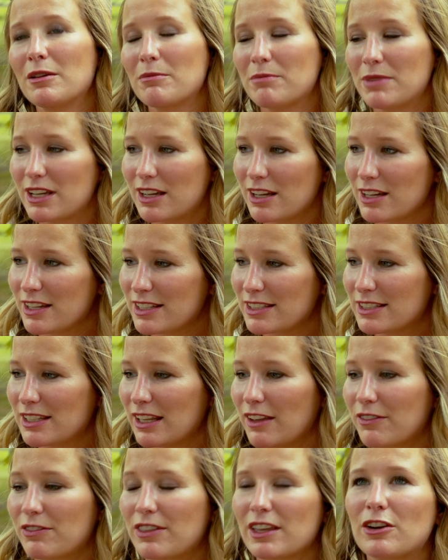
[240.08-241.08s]
because
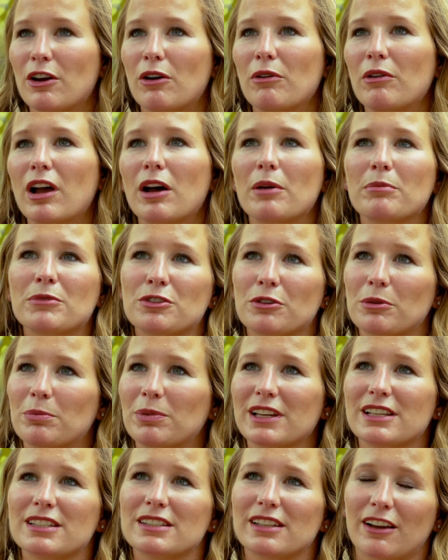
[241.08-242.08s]
if they don't come to a
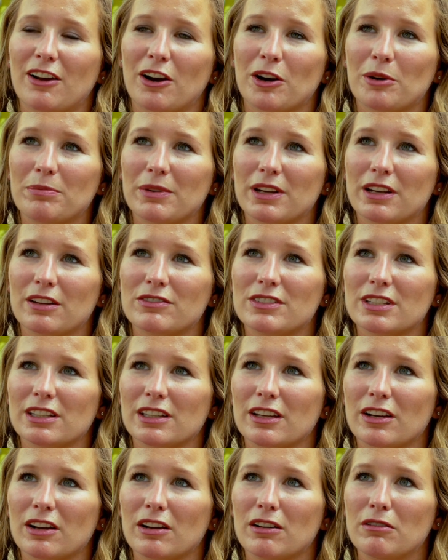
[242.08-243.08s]
place like Heartbeat of
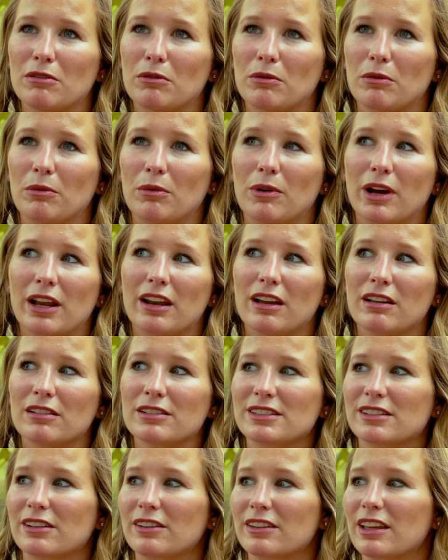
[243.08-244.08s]
Toledo, when
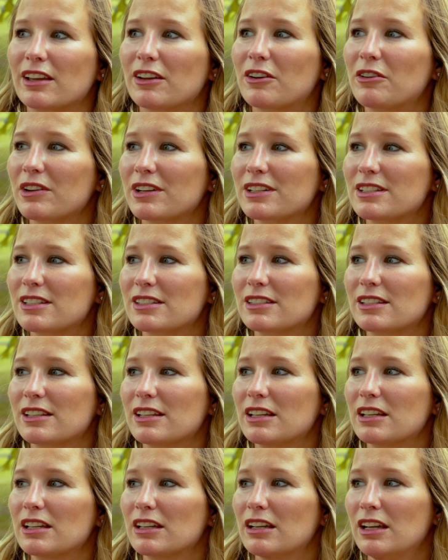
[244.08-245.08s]
else are they going to
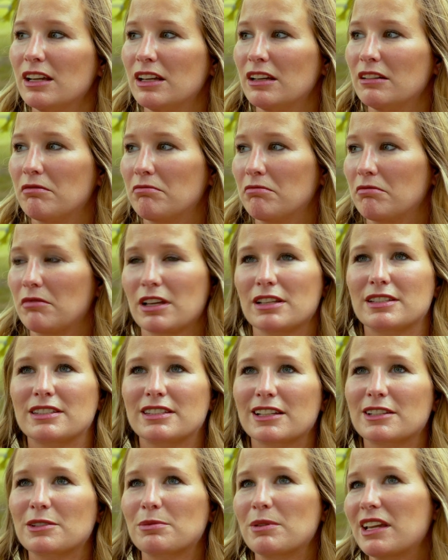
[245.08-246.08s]
see a
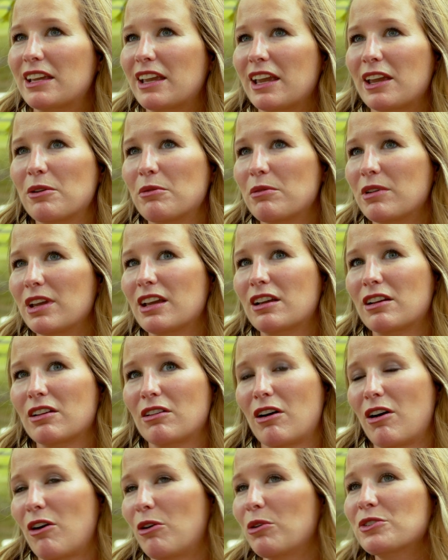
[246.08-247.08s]
6-week, 8-week
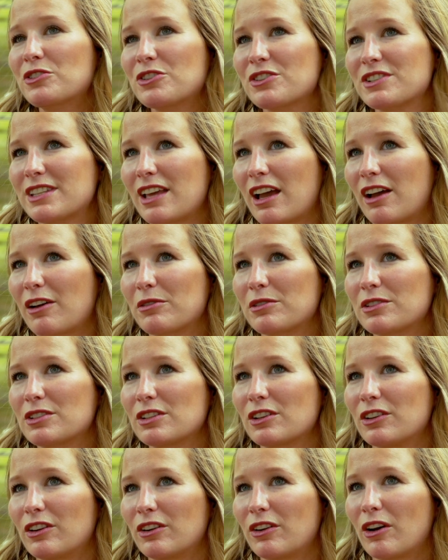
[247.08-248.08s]
ultrasound?
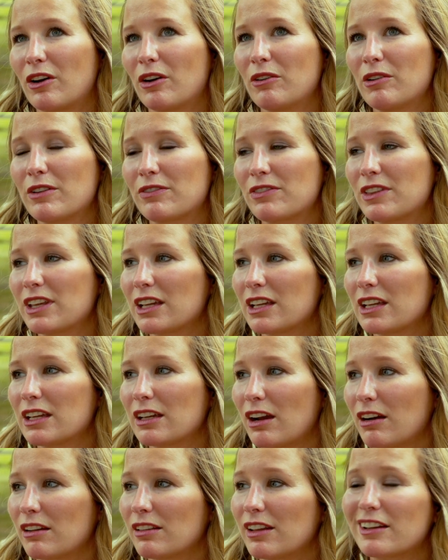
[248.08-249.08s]
You know, if
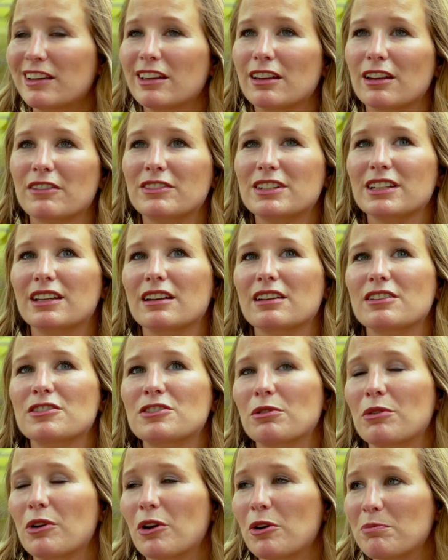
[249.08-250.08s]
they are lucky enough to get
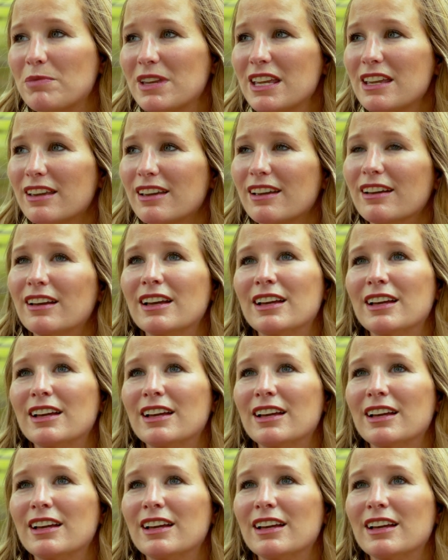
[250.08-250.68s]
into an OB,